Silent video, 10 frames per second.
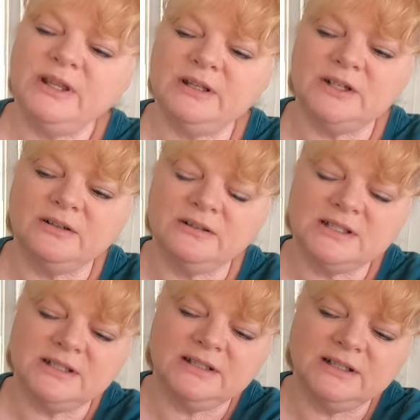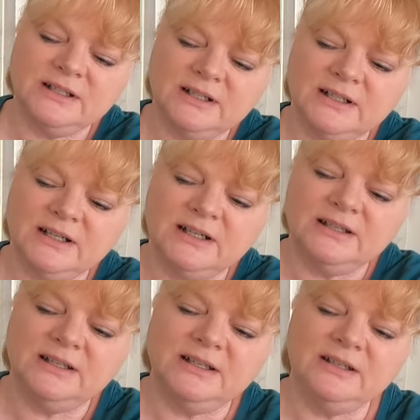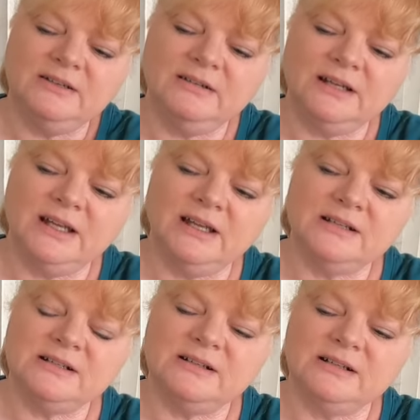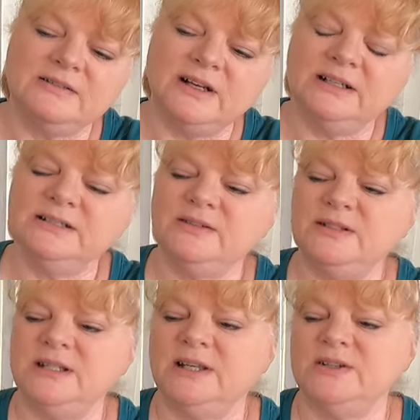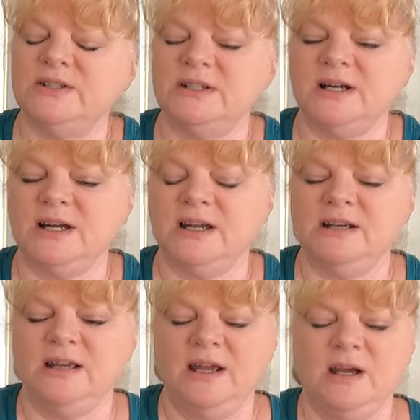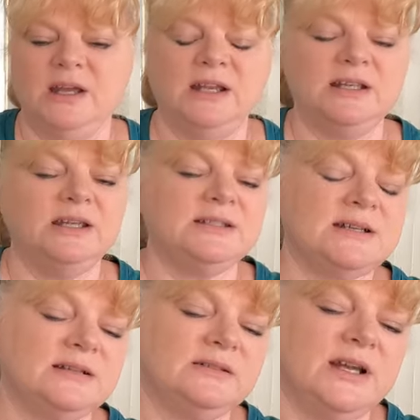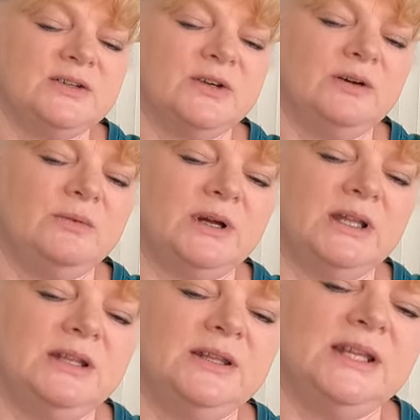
put the toast in here, and then you can turn it around and toast the other side. It is an electric one.